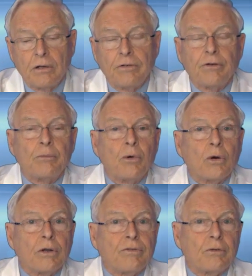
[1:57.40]
For
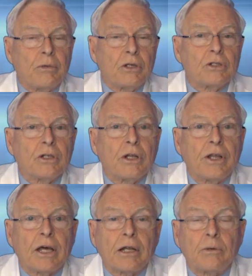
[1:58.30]
more information on
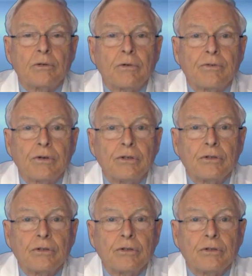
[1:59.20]
that, I would refer you